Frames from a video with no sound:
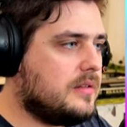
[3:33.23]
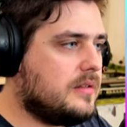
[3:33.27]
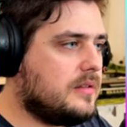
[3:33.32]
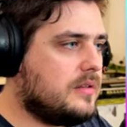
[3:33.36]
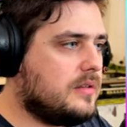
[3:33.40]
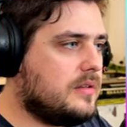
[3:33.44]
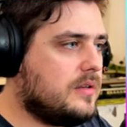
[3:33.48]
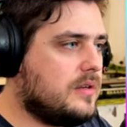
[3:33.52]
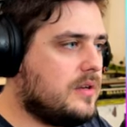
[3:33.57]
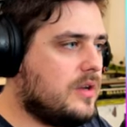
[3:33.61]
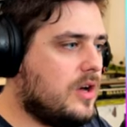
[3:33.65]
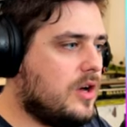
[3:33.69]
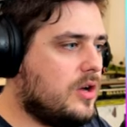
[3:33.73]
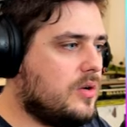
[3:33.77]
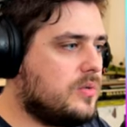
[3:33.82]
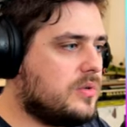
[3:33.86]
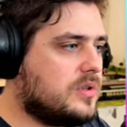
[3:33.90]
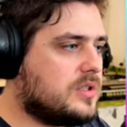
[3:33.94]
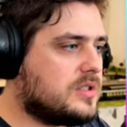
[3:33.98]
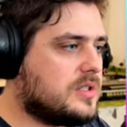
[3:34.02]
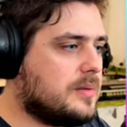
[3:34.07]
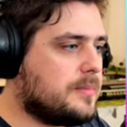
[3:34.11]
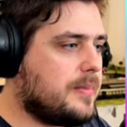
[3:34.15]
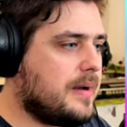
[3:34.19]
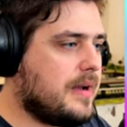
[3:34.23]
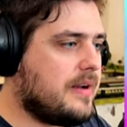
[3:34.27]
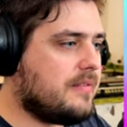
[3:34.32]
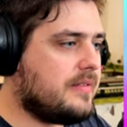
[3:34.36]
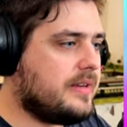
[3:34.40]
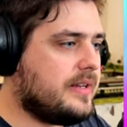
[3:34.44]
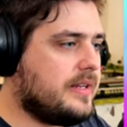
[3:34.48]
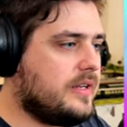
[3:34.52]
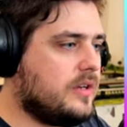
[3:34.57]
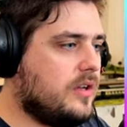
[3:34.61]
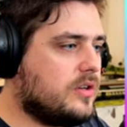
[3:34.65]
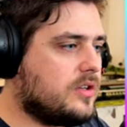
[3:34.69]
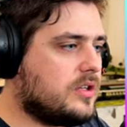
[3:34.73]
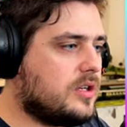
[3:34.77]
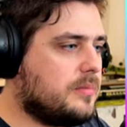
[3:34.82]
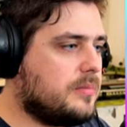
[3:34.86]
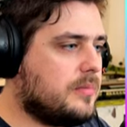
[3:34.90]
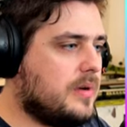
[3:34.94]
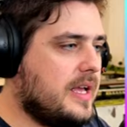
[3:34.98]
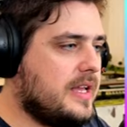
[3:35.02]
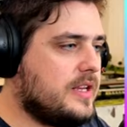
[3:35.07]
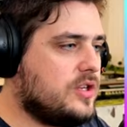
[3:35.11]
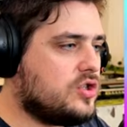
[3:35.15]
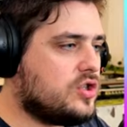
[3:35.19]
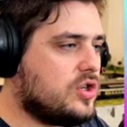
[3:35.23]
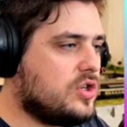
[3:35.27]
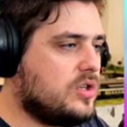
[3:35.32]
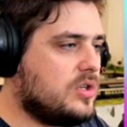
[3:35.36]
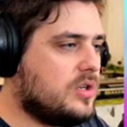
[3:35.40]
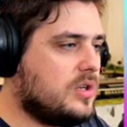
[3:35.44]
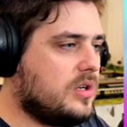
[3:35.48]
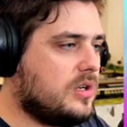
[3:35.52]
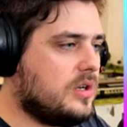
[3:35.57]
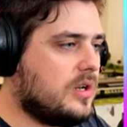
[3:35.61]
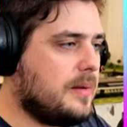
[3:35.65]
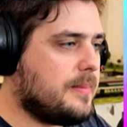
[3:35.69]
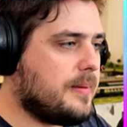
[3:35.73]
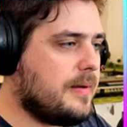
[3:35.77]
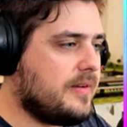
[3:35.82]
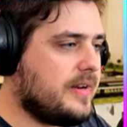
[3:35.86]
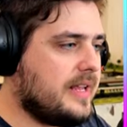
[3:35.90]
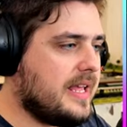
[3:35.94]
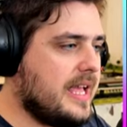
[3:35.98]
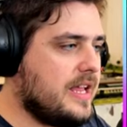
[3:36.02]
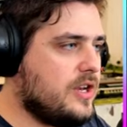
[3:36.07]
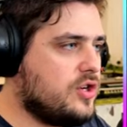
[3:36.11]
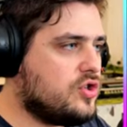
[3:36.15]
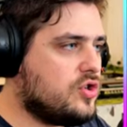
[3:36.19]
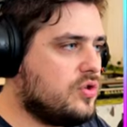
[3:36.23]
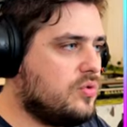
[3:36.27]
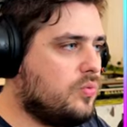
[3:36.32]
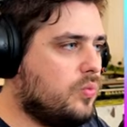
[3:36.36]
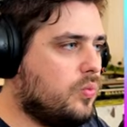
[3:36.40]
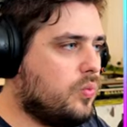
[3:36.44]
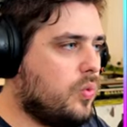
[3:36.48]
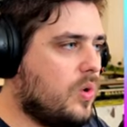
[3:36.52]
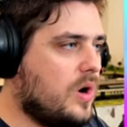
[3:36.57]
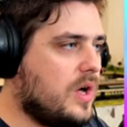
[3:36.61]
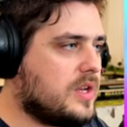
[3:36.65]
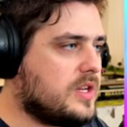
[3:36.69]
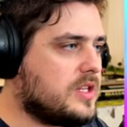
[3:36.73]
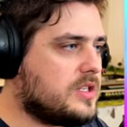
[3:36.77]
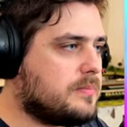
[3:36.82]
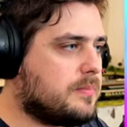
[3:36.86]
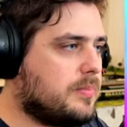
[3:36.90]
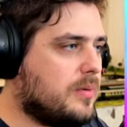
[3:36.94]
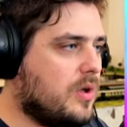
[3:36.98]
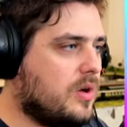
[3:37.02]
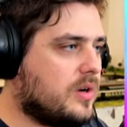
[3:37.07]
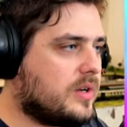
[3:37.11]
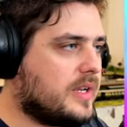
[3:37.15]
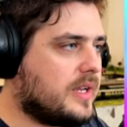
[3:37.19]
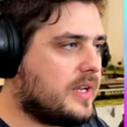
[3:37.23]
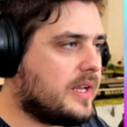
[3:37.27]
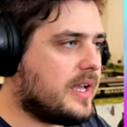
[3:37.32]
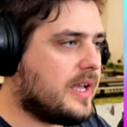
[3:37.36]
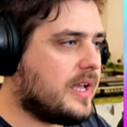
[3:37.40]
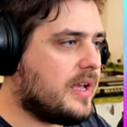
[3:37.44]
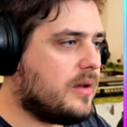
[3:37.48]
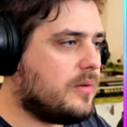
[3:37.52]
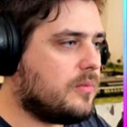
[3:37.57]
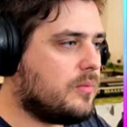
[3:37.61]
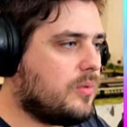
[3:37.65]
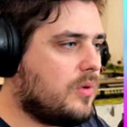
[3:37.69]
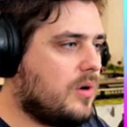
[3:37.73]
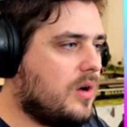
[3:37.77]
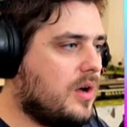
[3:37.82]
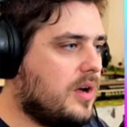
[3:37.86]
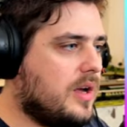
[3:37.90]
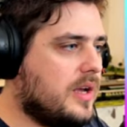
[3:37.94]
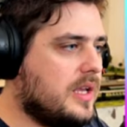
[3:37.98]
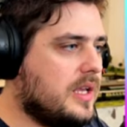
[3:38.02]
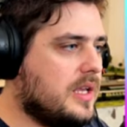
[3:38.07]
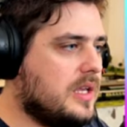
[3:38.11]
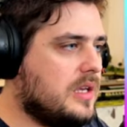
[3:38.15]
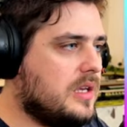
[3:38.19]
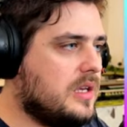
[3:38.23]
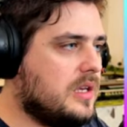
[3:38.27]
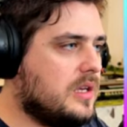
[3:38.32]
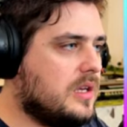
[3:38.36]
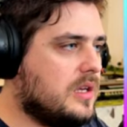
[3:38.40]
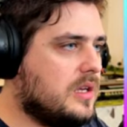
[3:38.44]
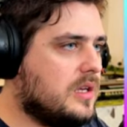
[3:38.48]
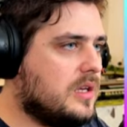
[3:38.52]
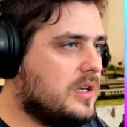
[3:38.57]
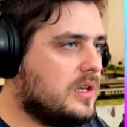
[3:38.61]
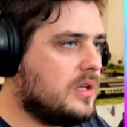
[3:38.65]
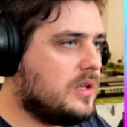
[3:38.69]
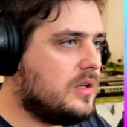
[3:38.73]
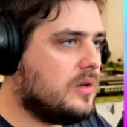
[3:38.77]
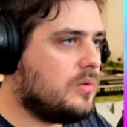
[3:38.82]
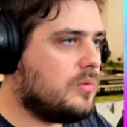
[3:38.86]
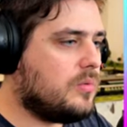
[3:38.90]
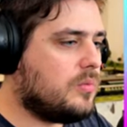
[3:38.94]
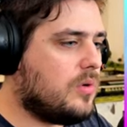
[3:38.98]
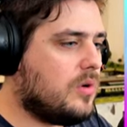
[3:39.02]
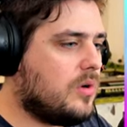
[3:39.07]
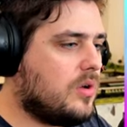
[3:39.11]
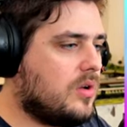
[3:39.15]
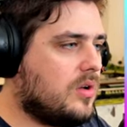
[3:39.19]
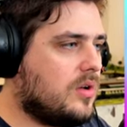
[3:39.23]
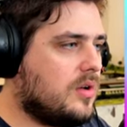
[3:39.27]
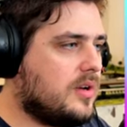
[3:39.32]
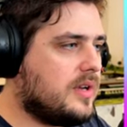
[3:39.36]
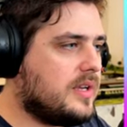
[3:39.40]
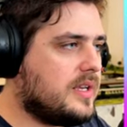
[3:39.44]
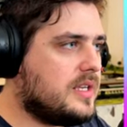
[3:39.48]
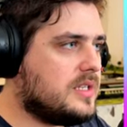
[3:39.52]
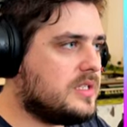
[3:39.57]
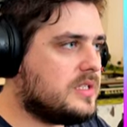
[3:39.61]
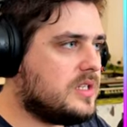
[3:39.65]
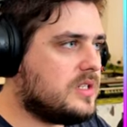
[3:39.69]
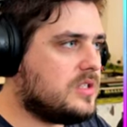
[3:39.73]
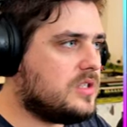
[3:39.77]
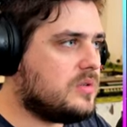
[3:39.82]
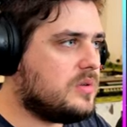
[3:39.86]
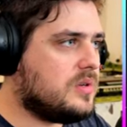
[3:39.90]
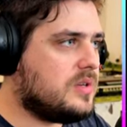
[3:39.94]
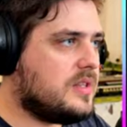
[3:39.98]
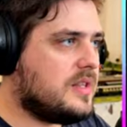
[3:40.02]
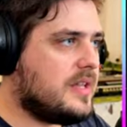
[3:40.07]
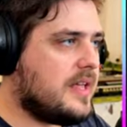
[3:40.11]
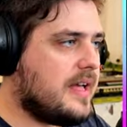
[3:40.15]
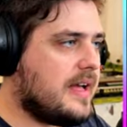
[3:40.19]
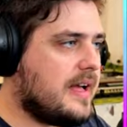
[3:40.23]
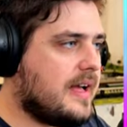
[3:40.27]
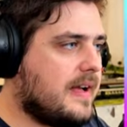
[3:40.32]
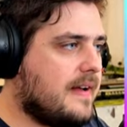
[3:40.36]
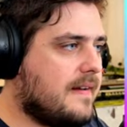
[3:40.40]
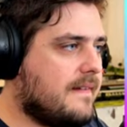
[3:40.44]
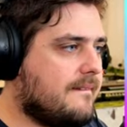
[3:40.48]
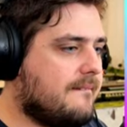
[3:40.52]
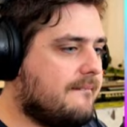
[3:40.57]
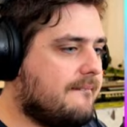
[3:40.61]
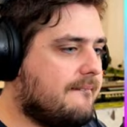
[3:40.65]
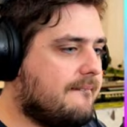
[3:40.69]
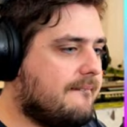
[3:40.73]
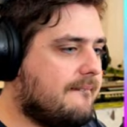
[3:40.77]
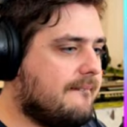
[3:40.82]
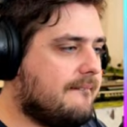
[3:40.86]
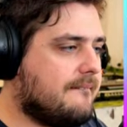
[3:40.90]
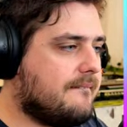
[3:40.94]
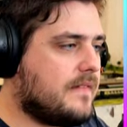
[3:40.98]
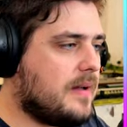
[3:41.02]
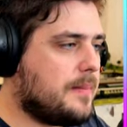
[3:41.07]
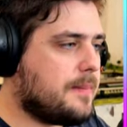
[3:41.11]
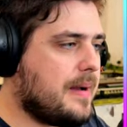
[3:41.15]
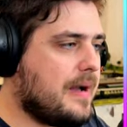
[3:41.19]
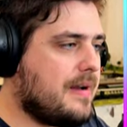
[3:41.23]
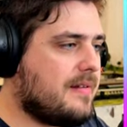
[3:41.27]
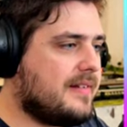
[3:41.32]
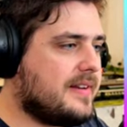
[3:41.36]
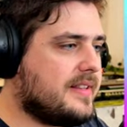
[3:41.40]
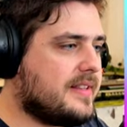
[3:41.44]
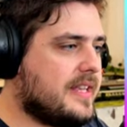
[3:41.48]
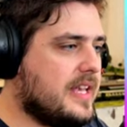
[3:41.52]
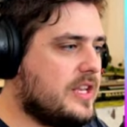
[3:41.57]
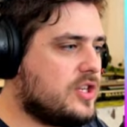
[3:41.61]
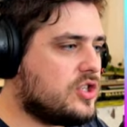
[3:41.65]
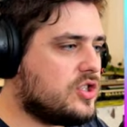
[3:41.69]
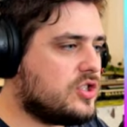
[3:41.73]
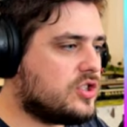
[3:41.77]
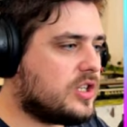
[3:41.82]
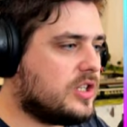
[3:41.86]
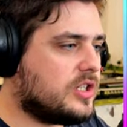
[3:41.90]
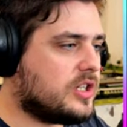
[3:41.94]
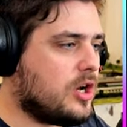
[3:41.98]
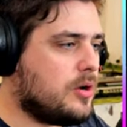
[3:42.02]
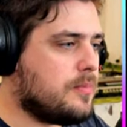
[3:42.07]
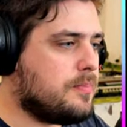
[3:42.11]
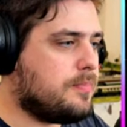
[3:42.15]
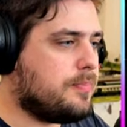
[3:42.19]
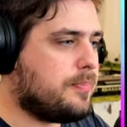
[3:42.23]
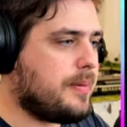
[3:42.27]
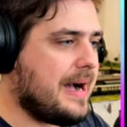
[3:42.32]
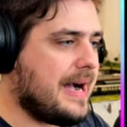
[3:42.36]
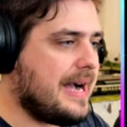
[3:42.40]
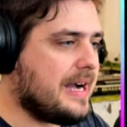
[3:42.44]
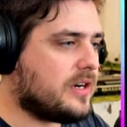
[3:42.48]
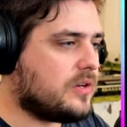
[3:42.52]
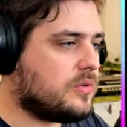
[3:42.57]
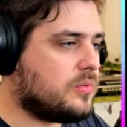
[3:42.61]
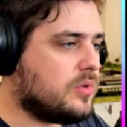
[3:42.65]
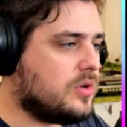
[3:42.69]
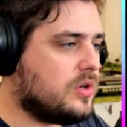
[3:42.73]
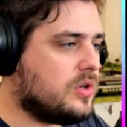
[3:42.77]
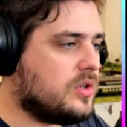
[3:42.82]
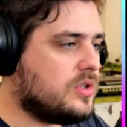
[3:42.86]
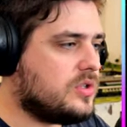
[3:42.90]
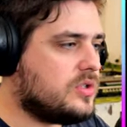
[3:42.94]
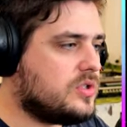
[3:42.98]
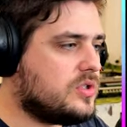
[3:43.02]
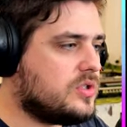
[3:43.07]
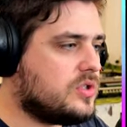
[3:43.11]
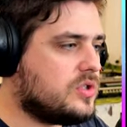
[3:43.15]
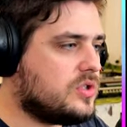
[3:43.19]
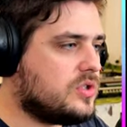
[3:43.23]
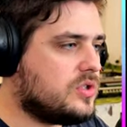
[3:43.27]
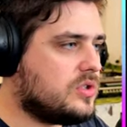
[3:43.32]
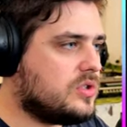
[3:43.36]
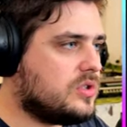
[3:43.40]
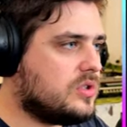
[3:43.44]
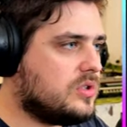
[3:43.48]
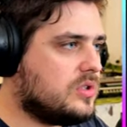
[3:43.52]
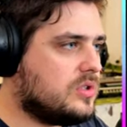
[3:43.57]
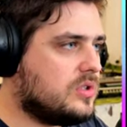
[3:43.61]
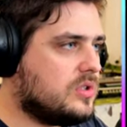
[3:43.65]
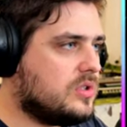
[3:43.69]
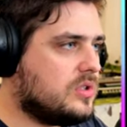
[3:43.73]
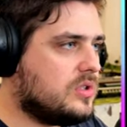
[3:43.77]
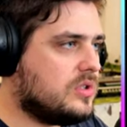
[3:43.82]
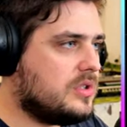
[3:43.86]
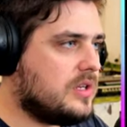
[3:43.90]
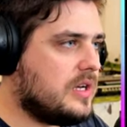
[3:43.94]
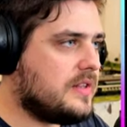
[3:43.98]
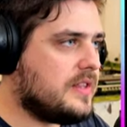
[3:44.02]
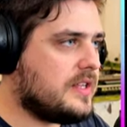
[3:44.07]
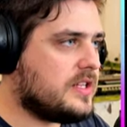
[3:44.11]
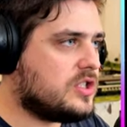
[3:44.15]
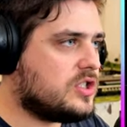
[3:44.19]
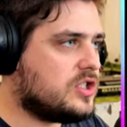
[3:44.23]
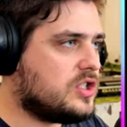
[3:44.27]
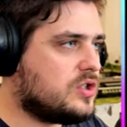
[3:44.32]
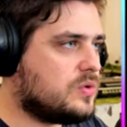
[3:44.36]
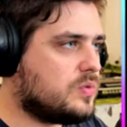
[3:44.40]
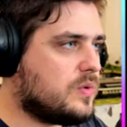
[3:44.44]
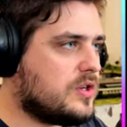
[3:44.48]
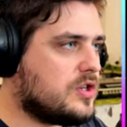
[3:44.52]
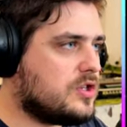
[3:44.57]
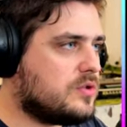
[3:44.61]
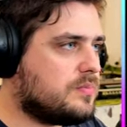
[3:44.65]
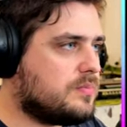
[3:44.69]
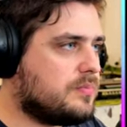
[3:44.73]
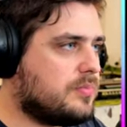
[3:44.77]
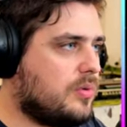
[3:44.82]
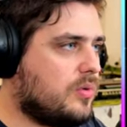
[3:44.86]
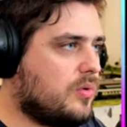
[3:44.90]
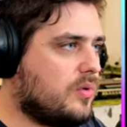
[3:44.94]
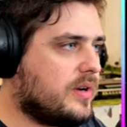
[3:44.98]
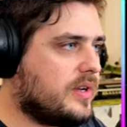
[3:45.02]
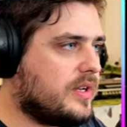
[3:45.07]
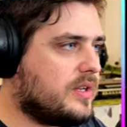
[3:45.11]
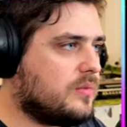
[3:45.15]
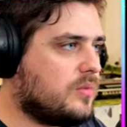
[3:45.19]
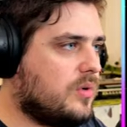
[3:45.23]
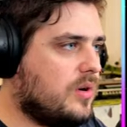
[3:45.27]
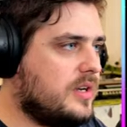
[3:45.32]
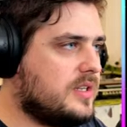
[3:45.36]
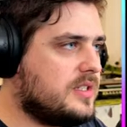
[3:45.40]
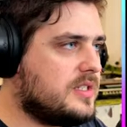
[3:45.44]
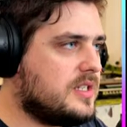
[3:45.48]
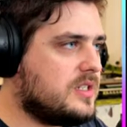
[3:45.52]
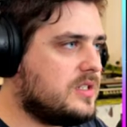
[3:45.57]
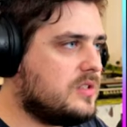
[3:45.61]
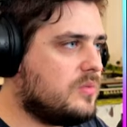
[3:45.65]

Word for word: No, because apparently engine apparently engine one is blocking it. Why? Why is it doing that? Apparently the engine's gonna go backwards and then switch point. Why is it?